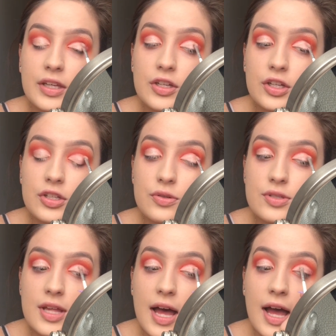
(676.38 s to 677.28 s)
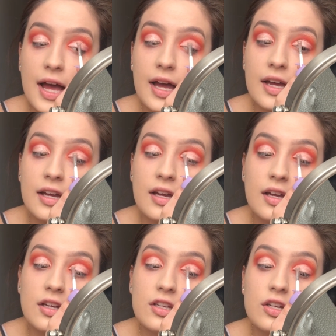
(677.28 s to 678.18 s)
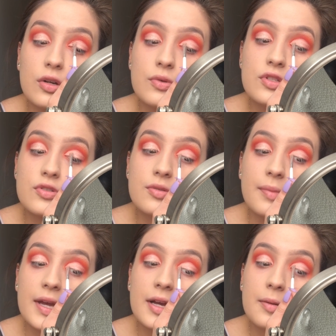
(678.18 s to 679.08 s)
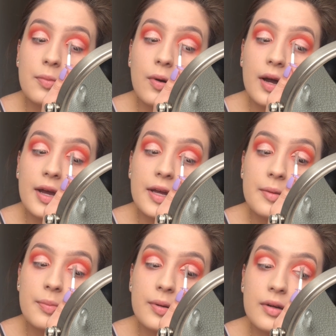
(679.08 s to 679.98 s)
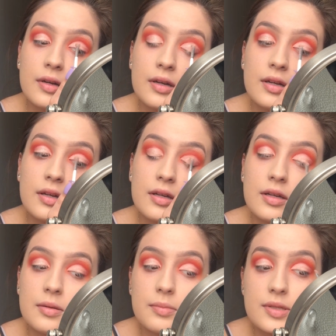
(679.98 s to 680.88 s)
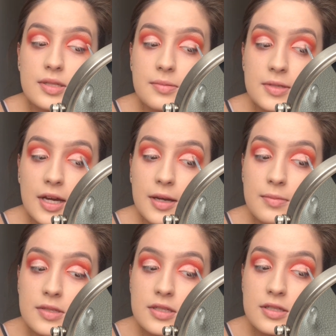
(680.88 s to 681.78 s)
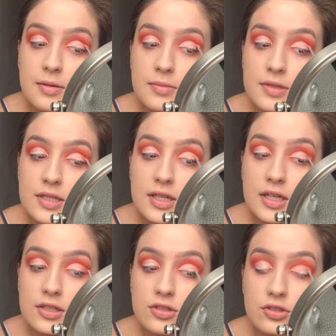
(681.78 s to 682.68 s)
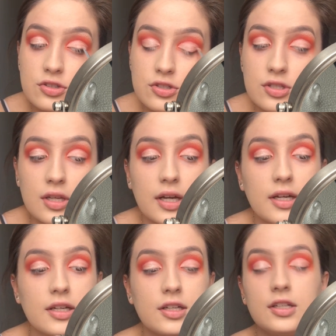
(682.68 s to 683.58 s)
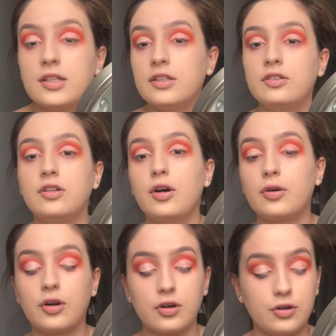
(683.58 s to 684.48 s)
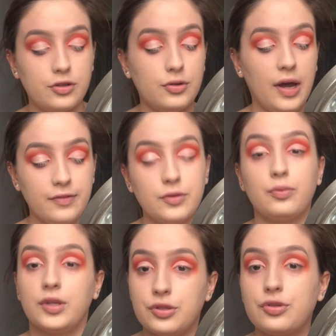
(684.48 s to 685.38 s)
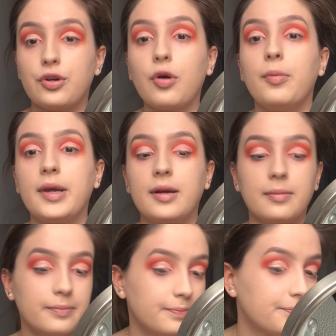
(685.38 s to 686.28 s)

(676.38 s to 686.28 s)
You could use that. You could always use a makeup wipe. But sometimes some mistakes are just like, no girl, you have to redo your whole makeup.